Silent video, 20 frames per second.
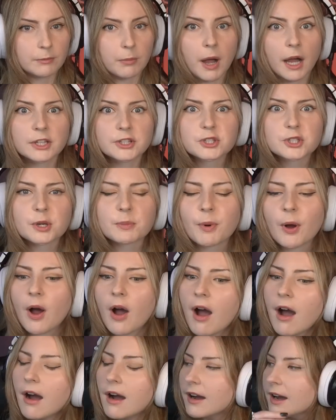Monster Ball!
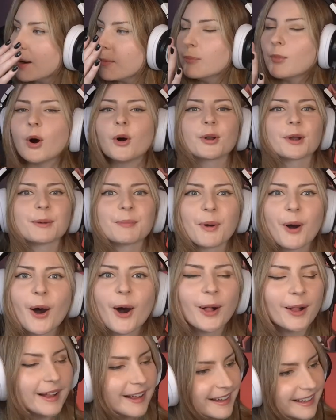Motor
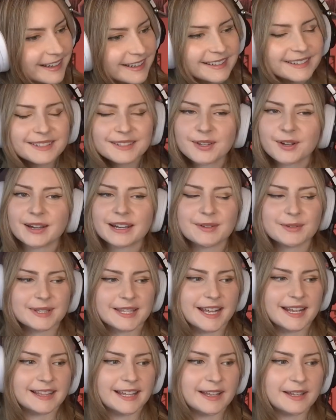Ball! Sorry, he was
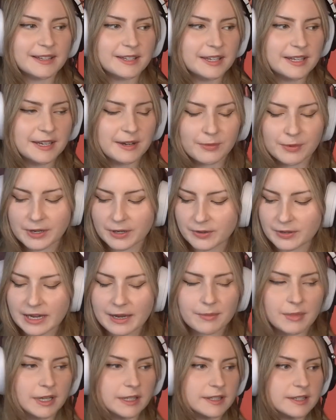saying that he didn't want to
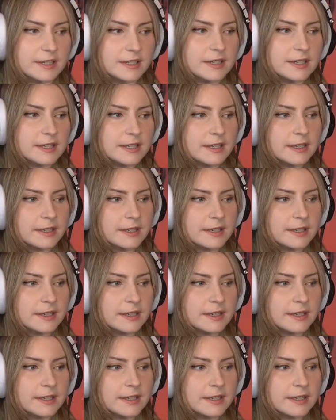create monsters.